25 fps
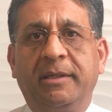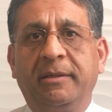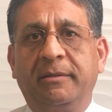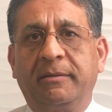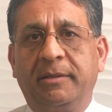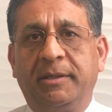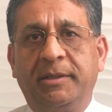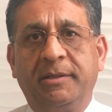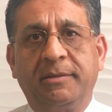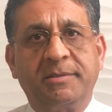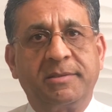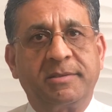
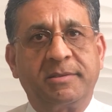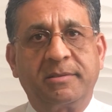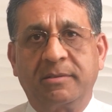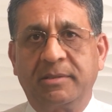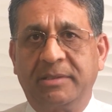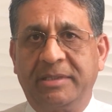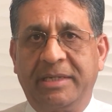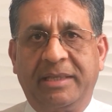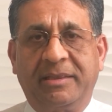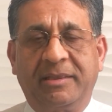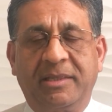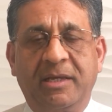Here, here's
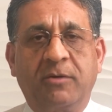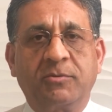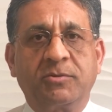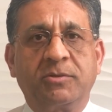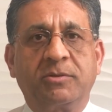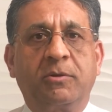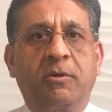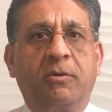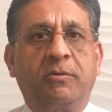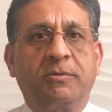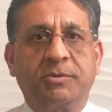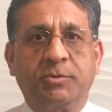ten
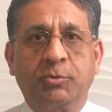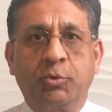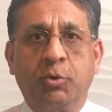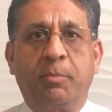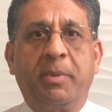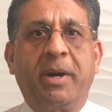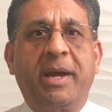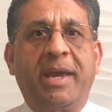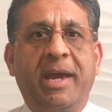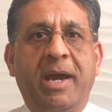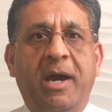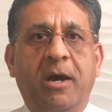thousand dollars, go
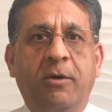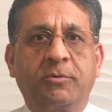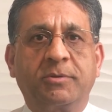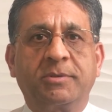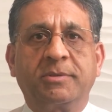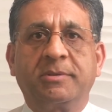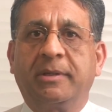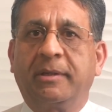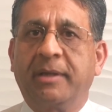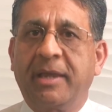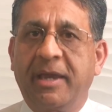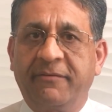buy a
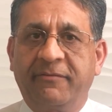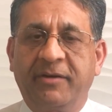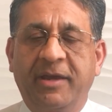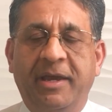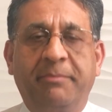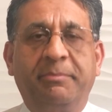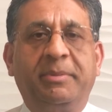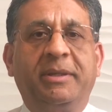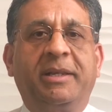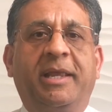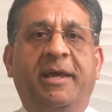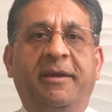house and have a
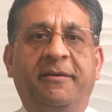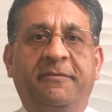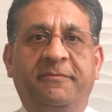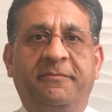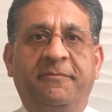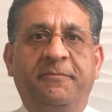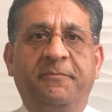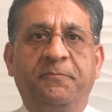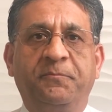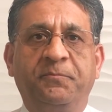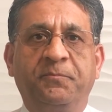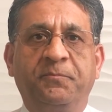happy life.